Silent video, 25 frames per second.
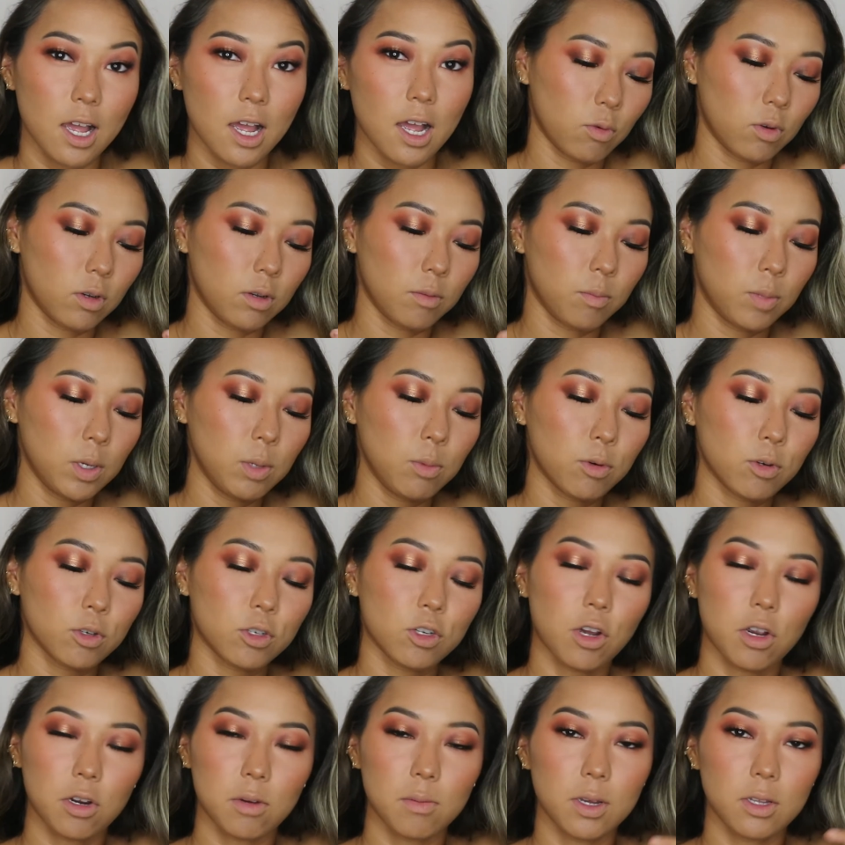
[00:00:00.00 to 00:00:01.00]
When people were
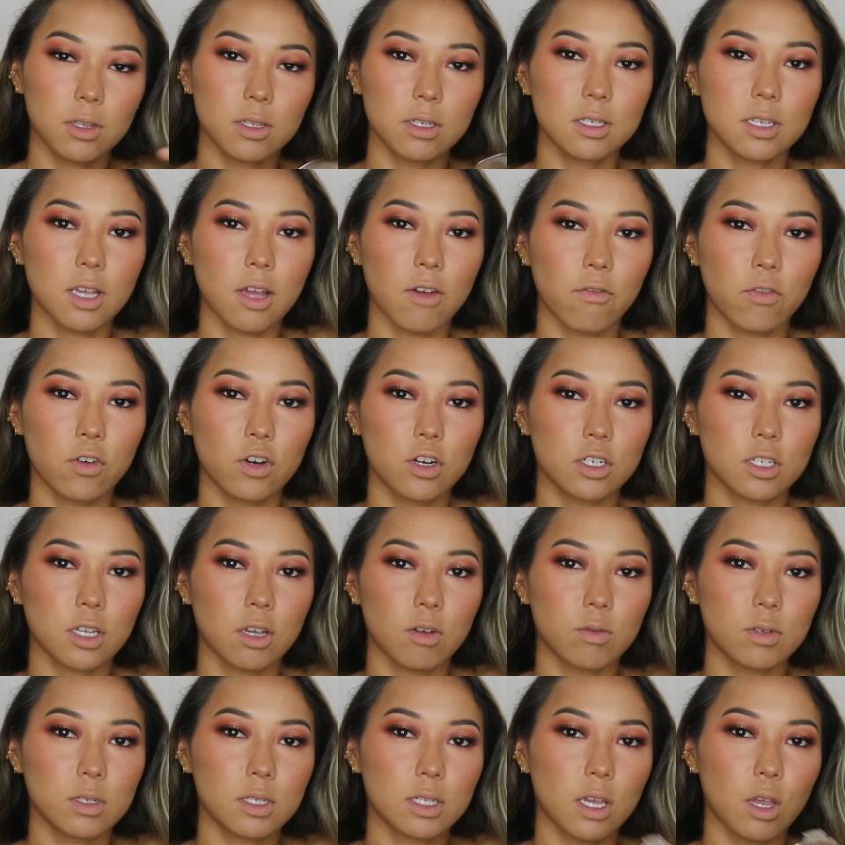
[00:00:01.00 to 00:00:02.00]
talking about this at first,
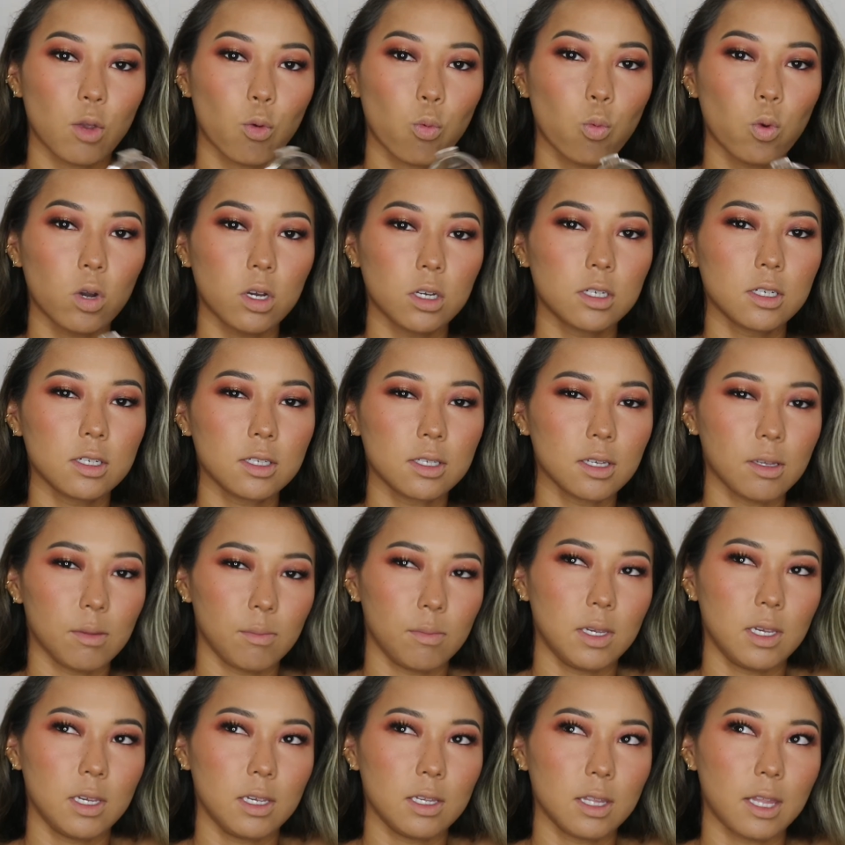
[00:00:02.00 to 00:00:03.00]
I was like, what does it
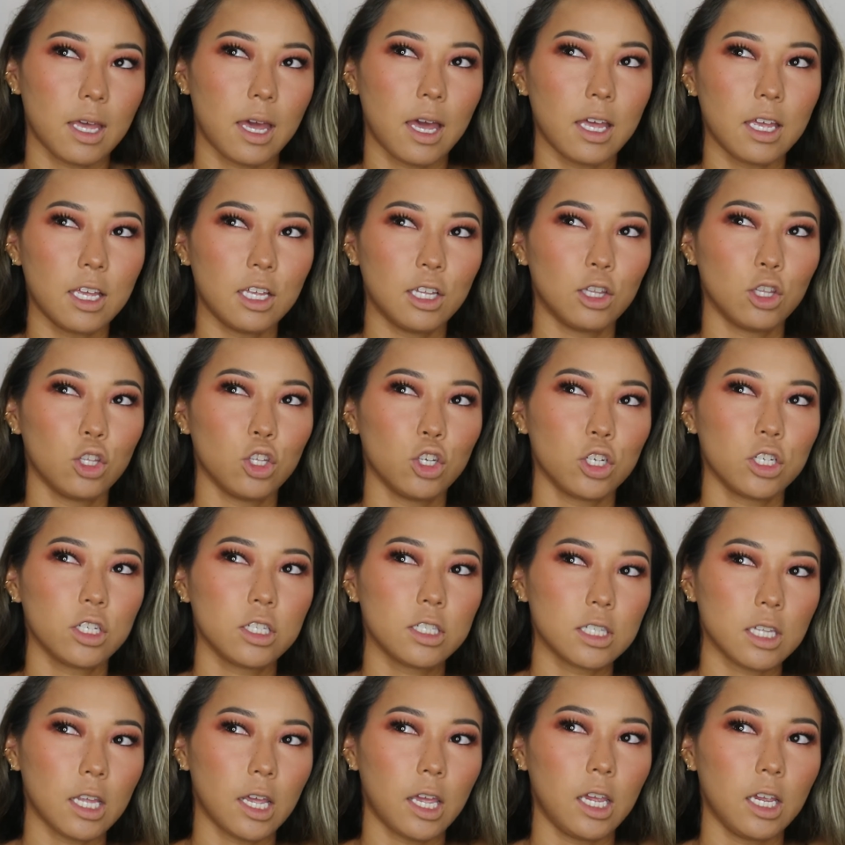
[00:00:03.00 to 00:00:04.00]
mean that it
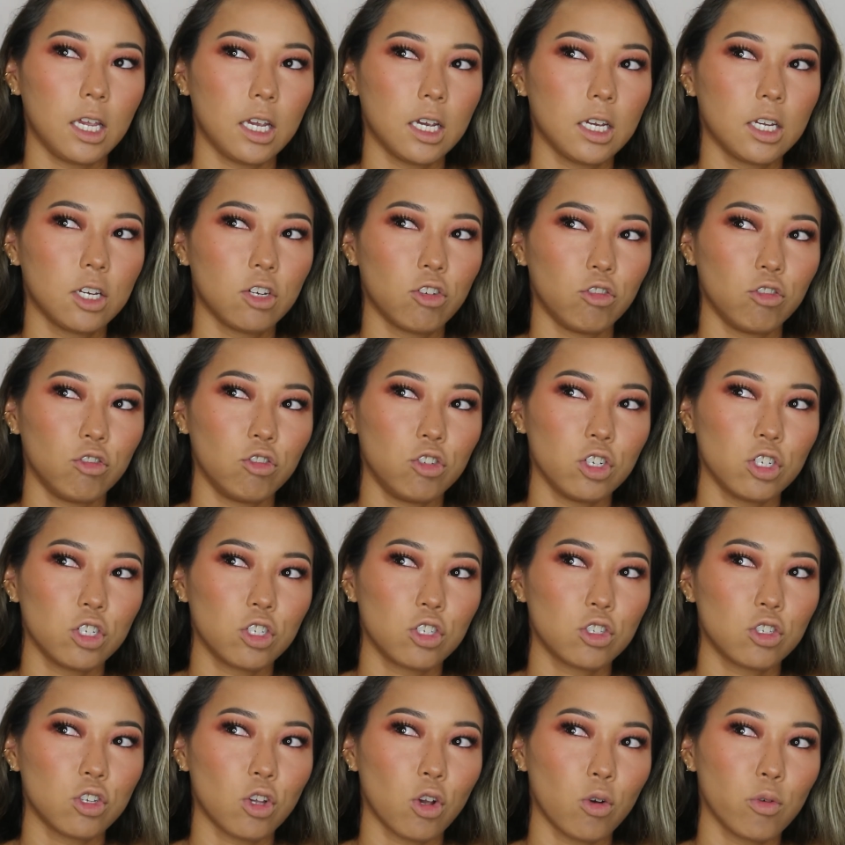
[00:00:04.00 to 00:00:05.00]
looks like
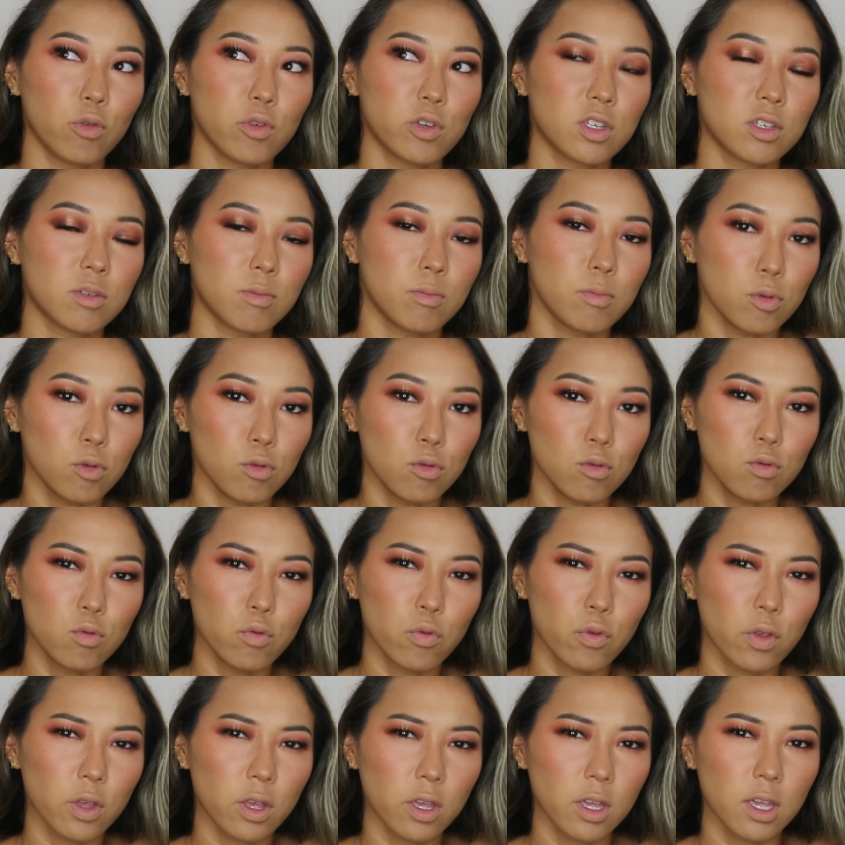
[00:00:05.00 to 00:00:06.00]
just so
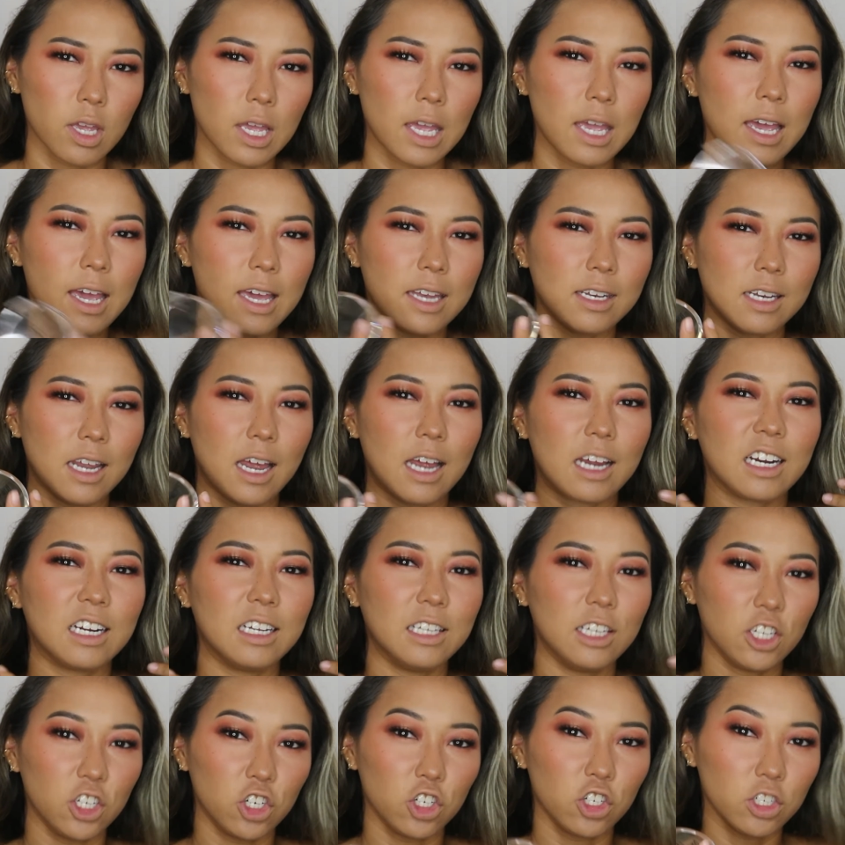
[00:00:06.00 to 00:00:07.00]
smooth and not
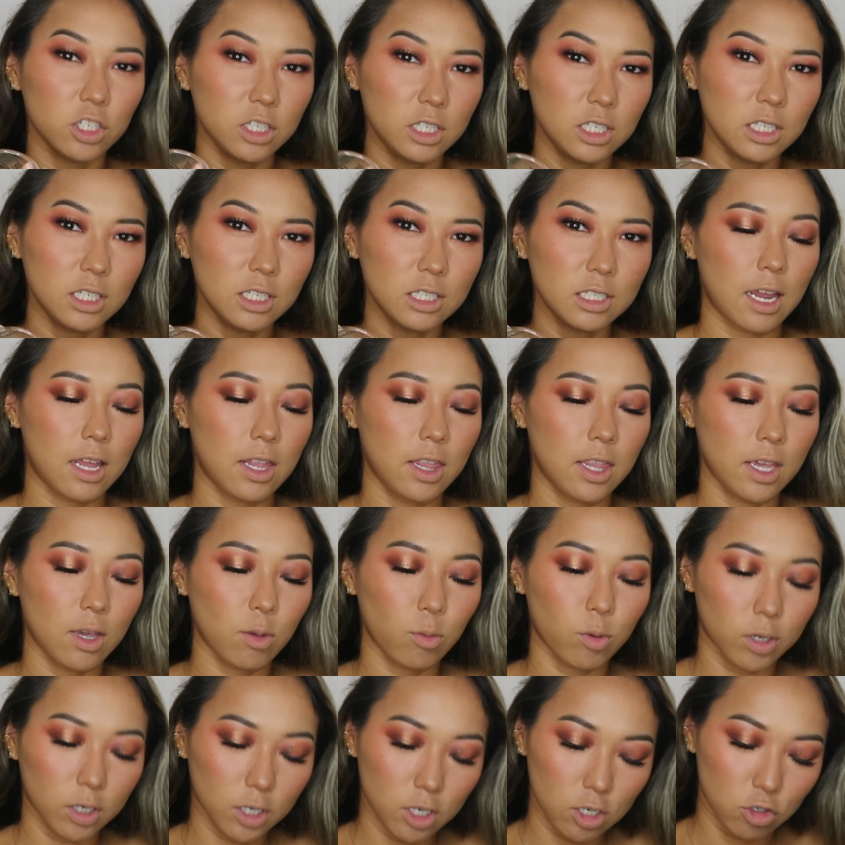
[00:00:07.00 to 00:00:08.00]
glittery? And
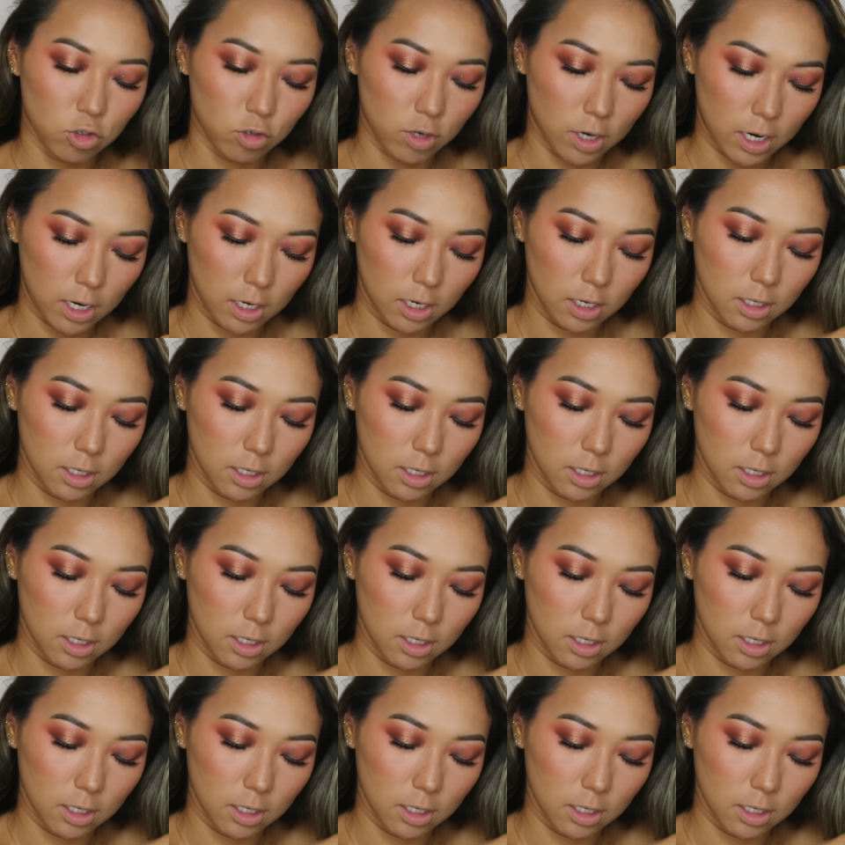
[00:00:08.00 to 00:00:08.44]
then when I tried